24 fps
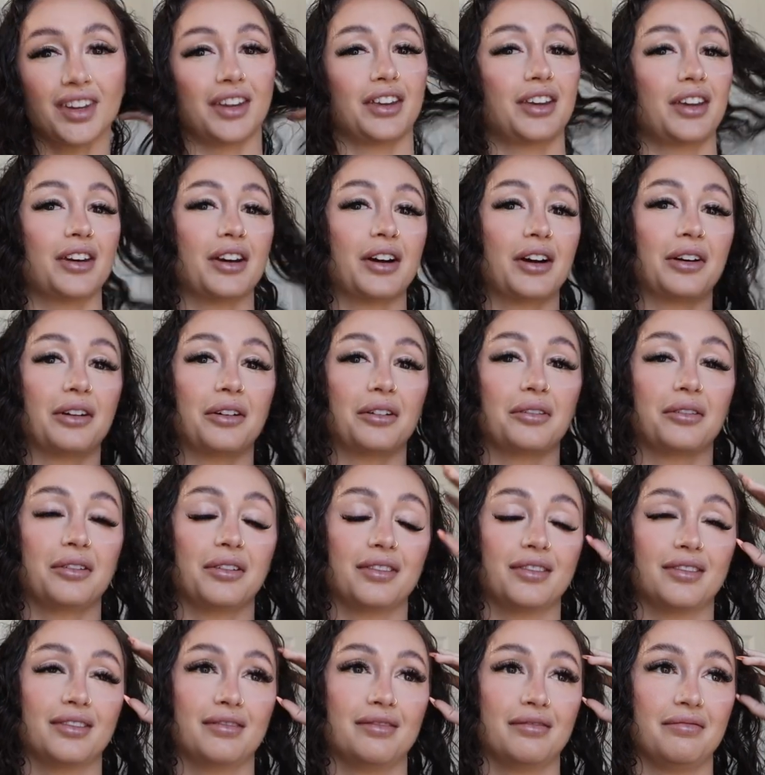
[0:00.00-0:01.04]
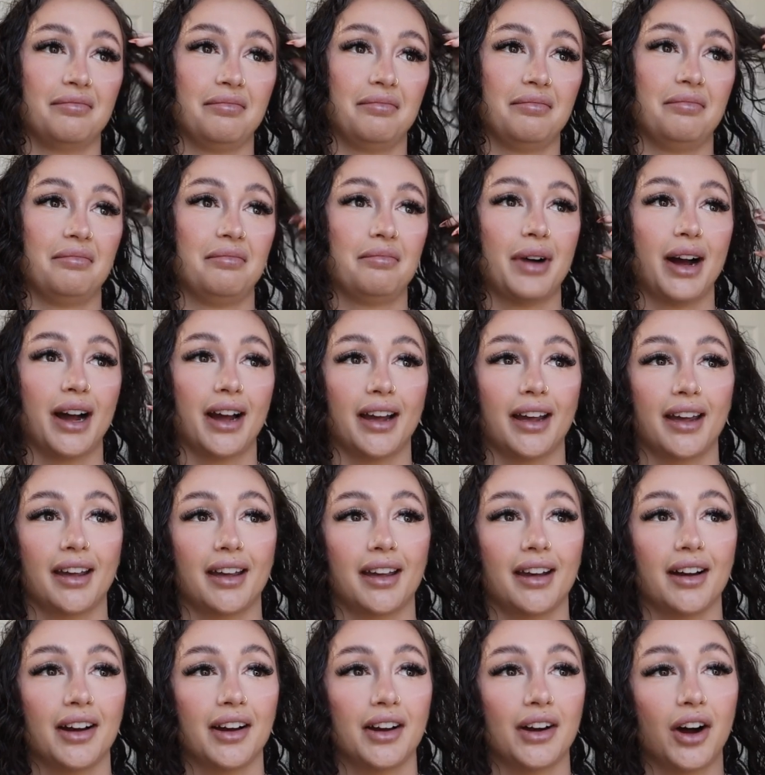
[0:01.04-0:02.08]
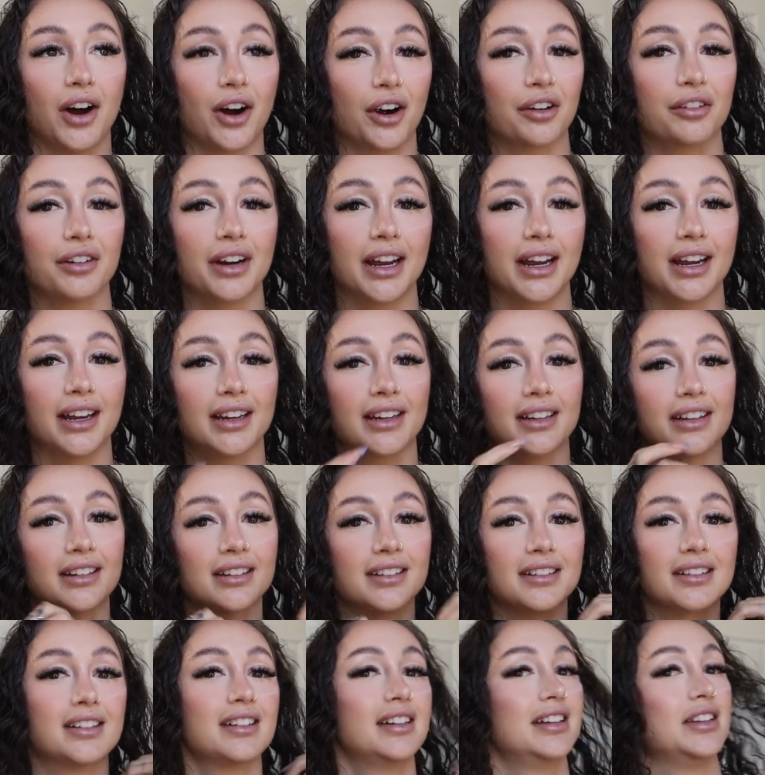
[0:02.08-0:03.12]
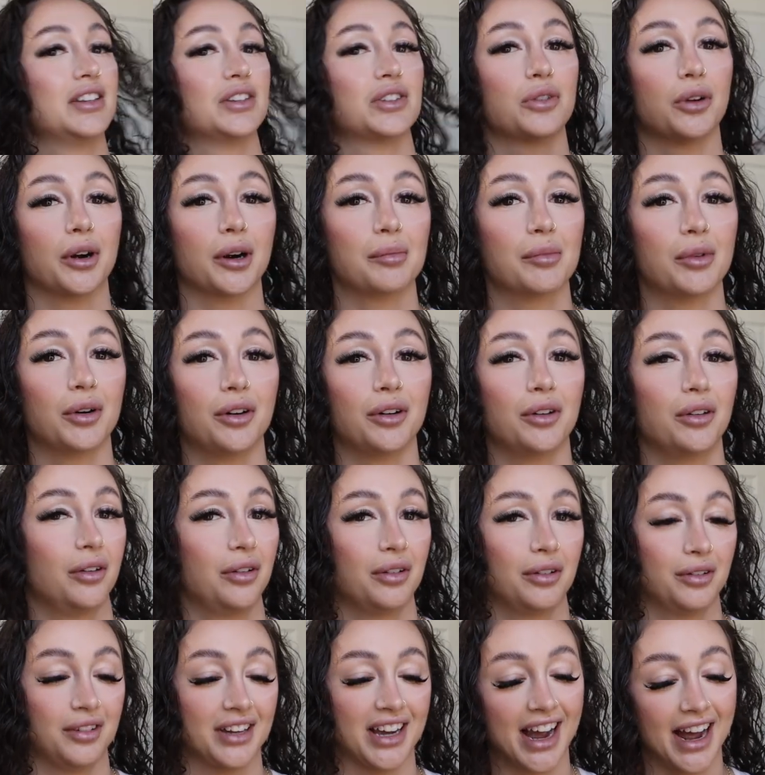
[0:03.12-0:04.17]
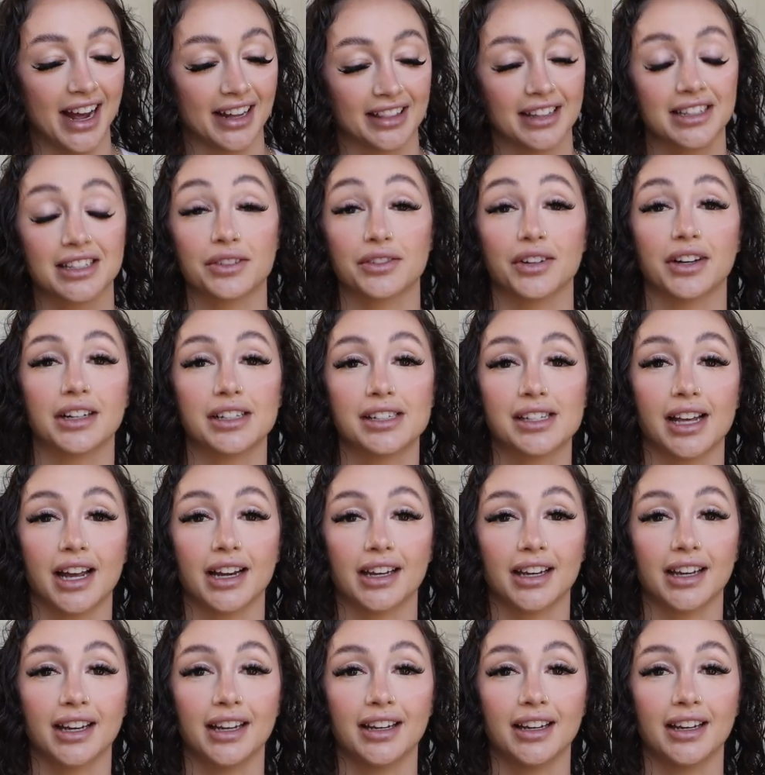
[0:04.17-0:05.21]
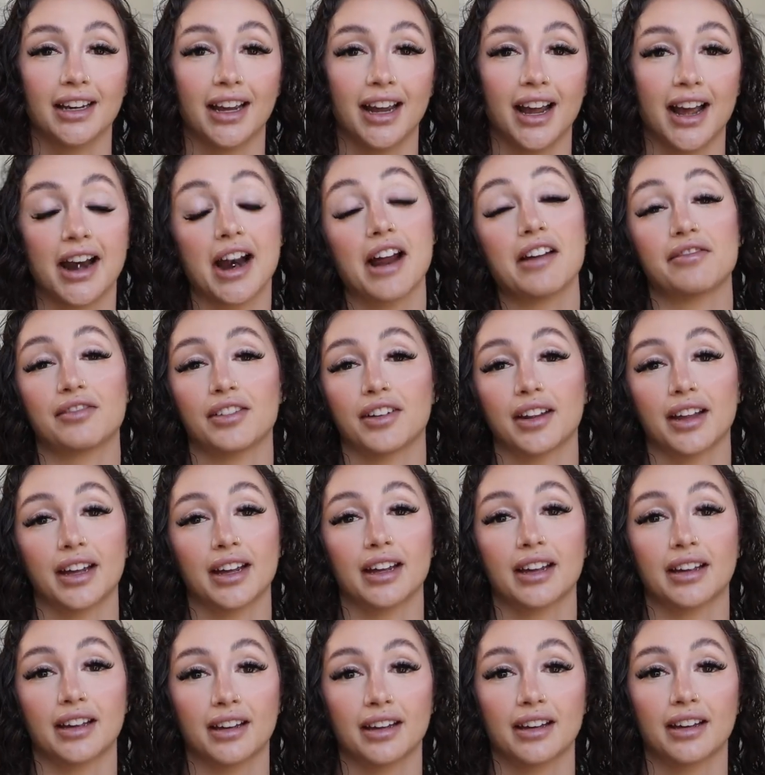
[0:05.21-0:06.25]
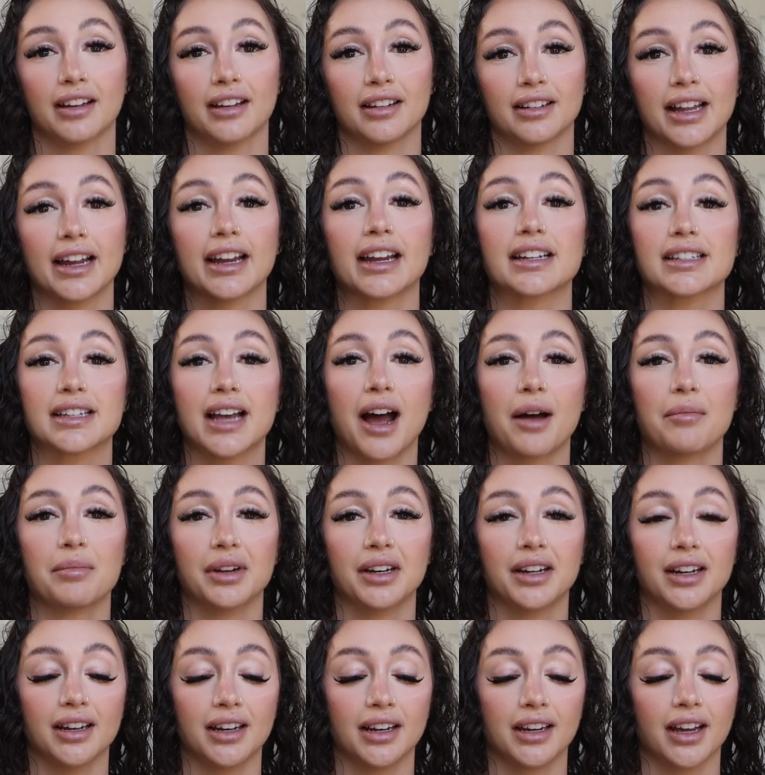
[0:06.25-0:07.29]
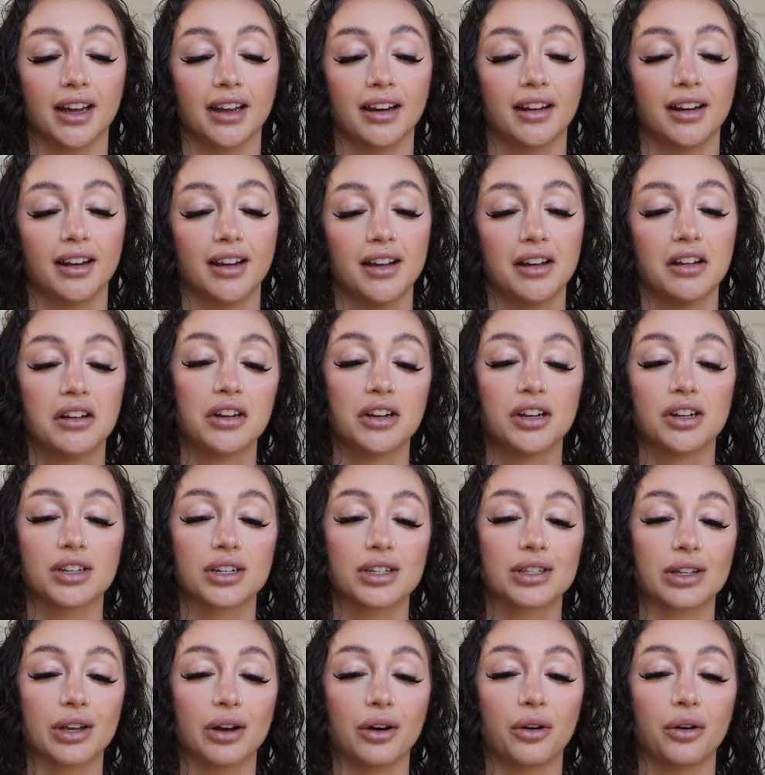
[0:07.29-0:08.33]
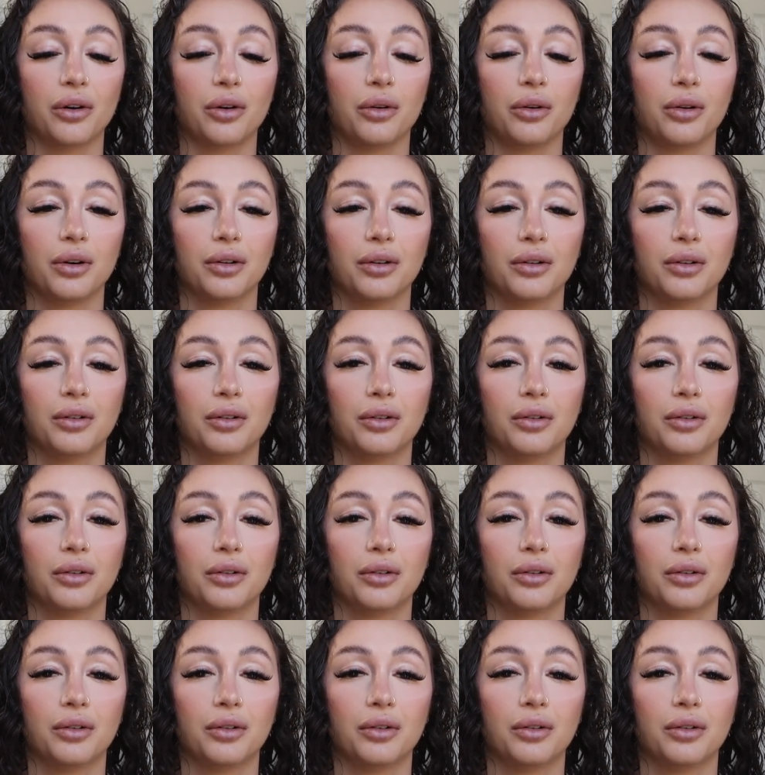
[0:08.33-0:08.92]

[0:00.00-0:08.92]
you know, my heart rate is normal at this very second and I feel like like it's happening again. So